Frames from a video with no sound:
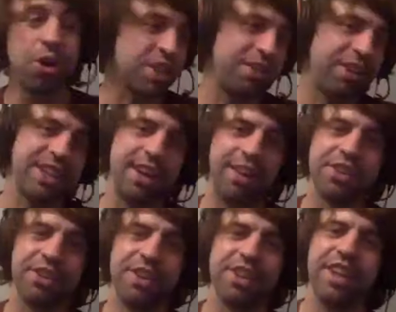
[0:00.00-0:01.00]
is the right
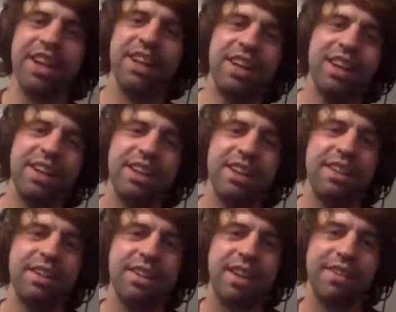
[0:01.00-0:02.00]
answer, isn't it?
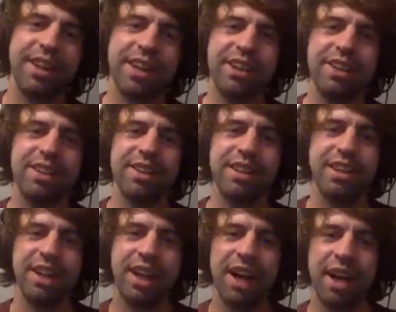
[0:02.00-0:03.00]
I think.
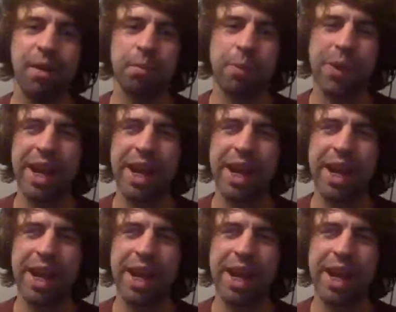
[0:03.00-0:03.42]
But when